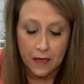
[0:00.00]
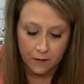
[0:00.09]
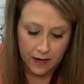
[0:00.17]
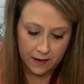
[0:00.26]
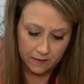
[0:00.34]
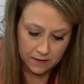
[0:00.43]

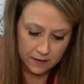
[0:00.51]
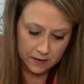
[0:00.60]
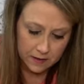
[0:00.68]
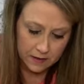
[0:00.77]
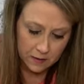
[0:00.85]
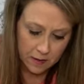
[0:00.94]
Okay,
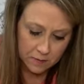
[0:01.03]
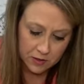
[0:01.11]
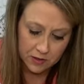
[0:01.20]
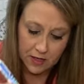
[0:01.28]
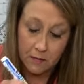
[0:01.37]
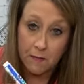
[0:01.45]
so I'm
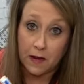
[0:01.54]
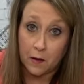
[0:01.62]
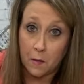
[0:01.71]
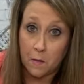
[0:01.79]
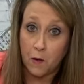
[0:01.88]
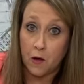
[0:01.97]
just gonna make a,
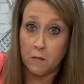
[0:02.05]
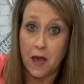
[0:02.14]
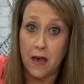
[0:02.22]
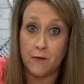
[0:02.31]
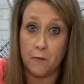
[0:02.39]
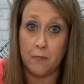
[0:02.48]
I'm gonna
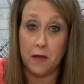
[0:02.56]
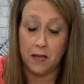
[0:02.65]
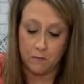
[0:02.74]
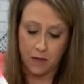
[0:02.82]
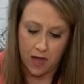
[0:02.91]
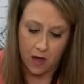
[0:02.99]
have a
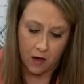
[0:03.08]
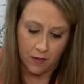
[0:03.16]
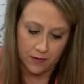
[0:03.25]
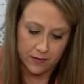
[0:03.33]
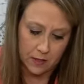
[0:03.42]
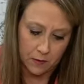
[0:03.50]
big
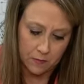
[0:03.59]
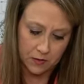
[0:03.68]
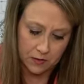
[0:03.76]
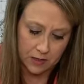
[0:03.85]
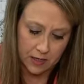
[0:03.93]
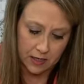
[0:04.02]
mouth, so I'm
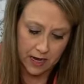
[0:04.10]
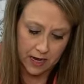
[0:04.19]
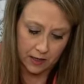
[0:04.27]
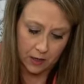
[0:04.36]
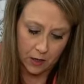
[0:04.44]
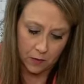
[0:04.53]
just gonna kind
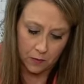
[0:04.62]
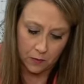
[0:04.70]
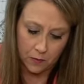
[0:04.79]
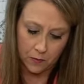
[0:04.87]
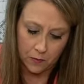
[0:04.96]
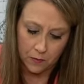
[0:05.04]
of go,